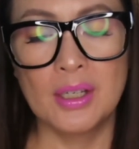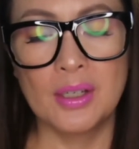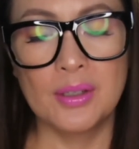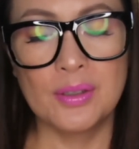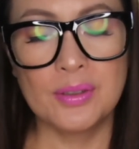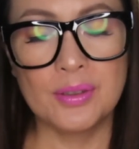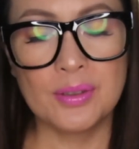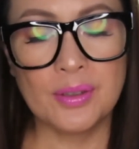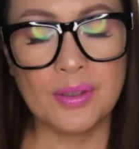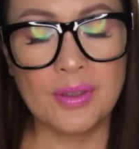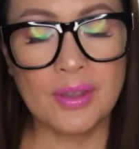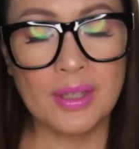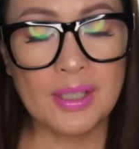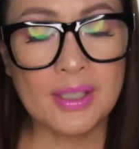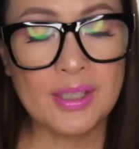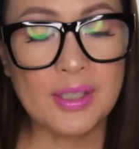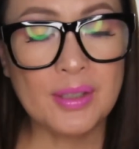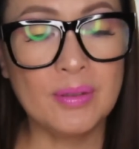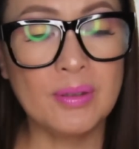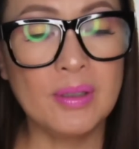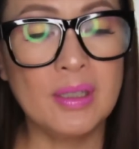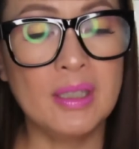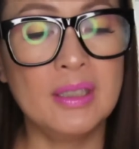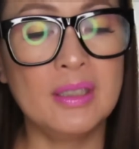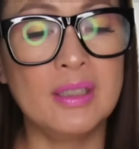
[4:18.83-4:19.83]
So this
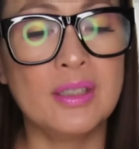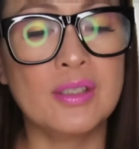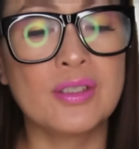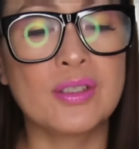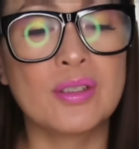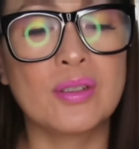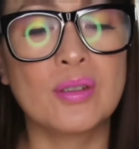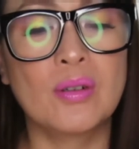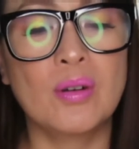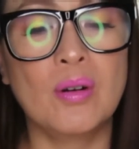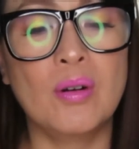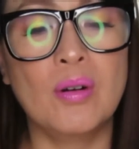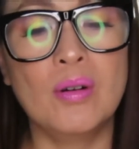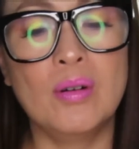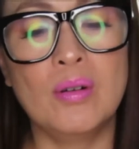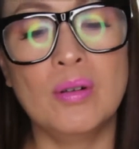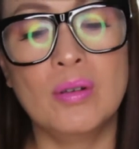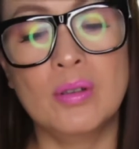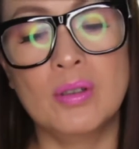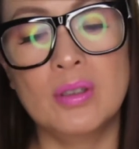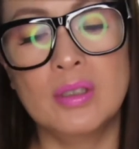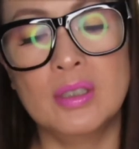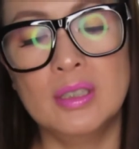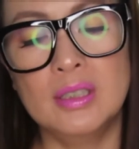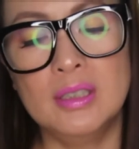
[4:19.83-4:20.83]
one is
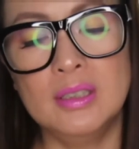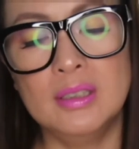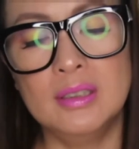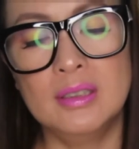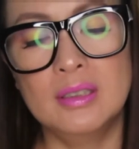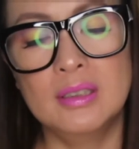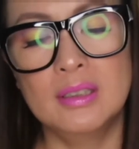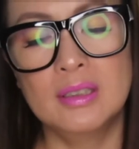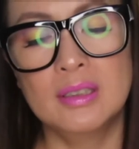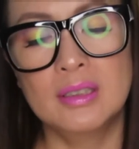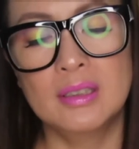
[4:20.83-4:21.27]
called